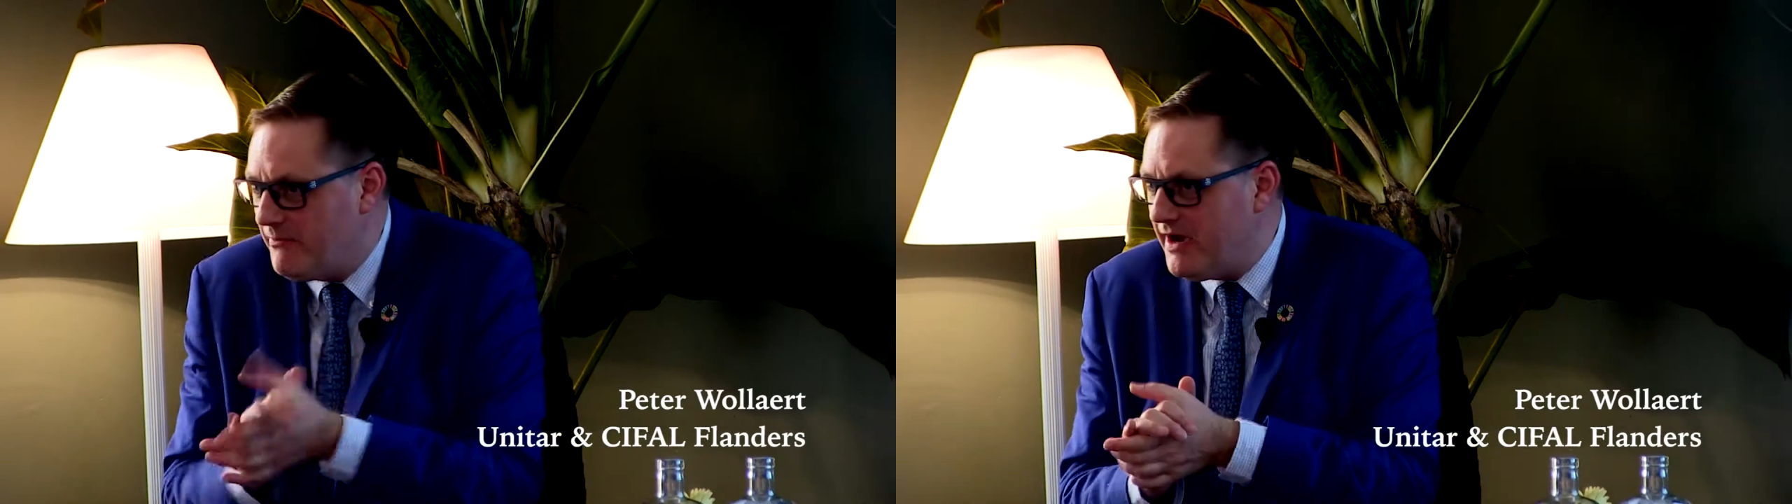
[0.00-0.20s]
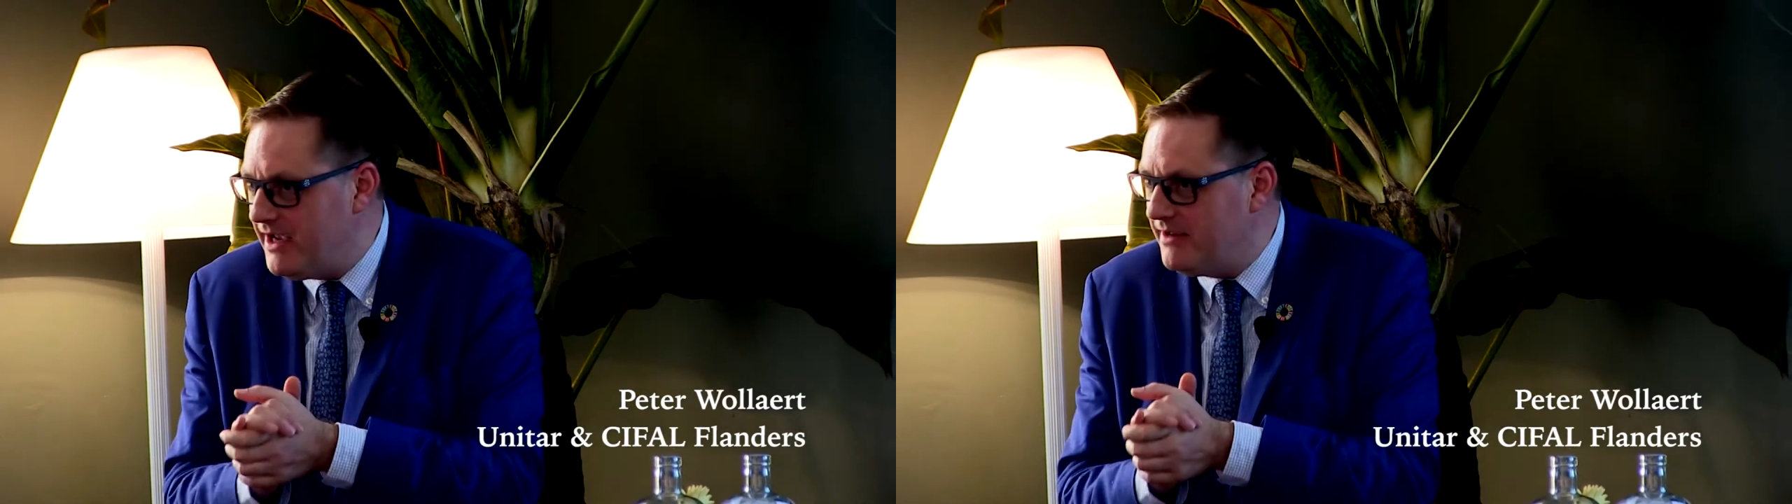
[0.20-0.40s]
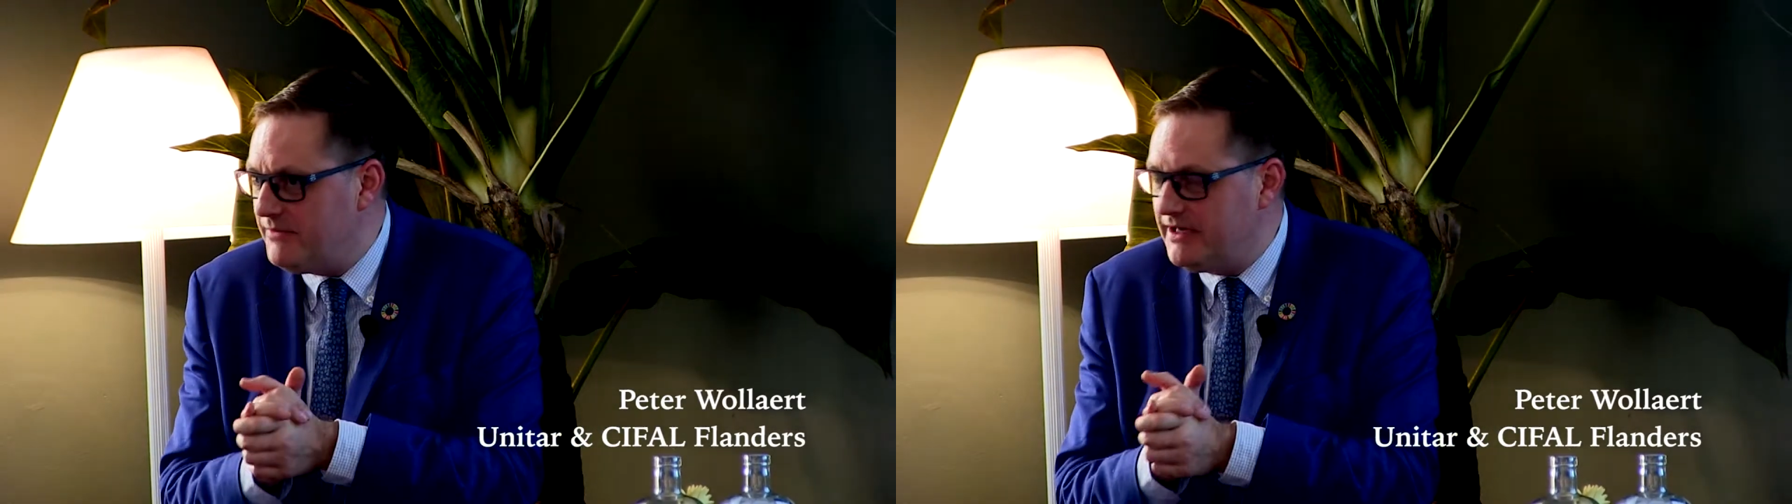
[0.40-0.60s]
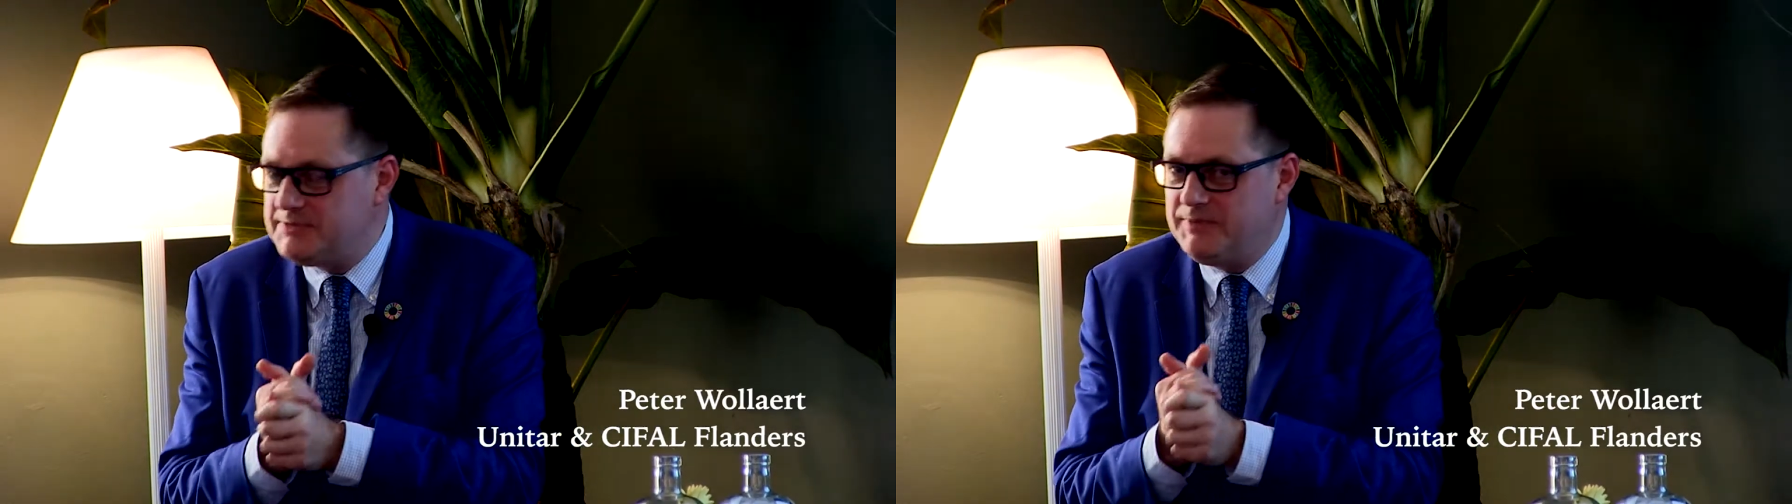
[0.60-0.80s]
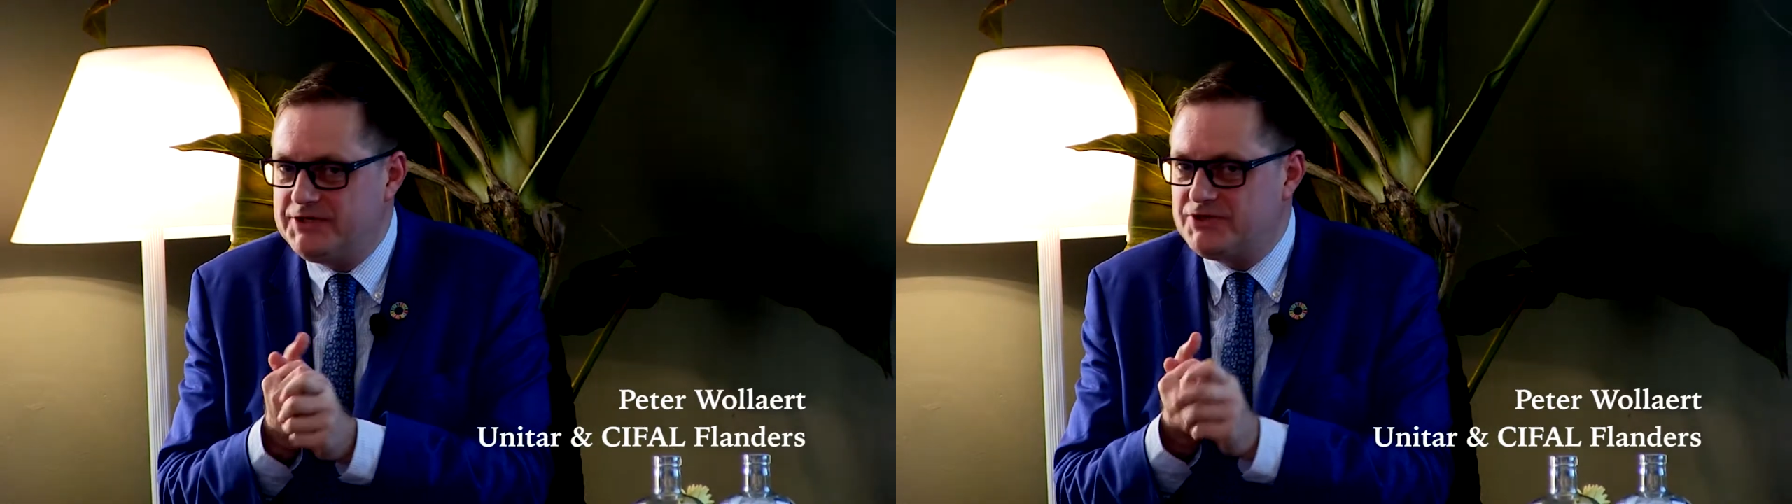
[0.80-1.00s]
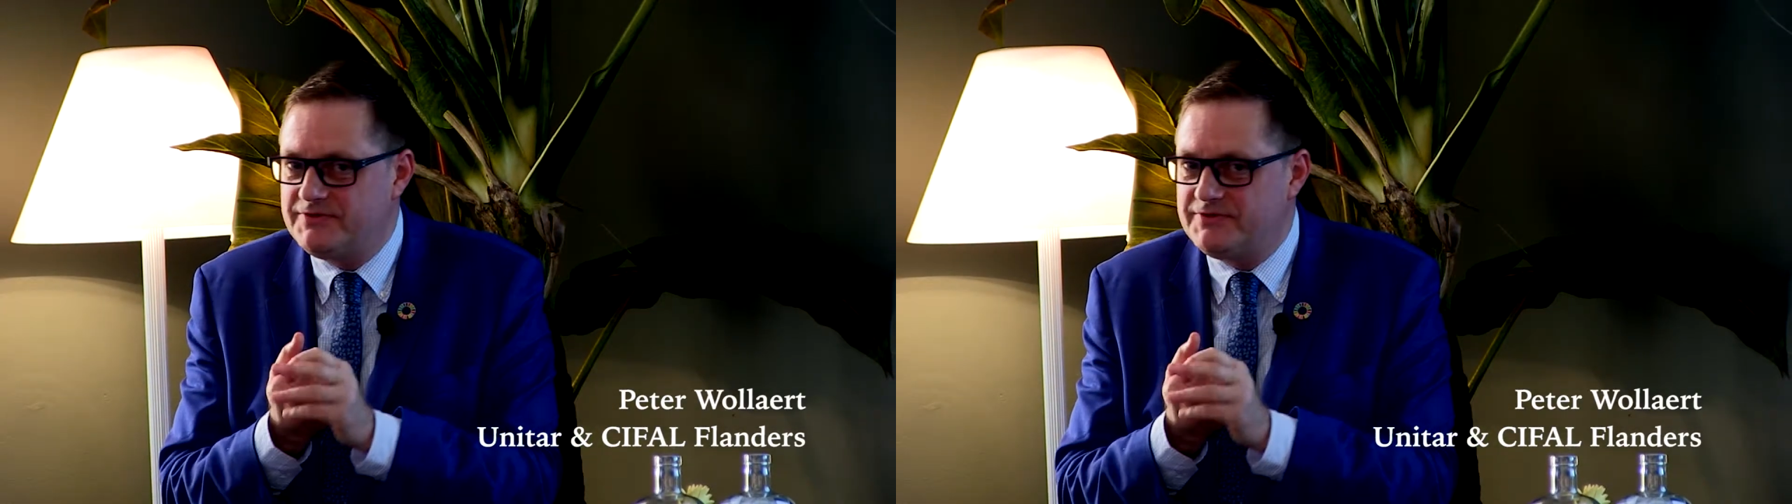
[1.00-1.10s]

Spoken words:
my speech of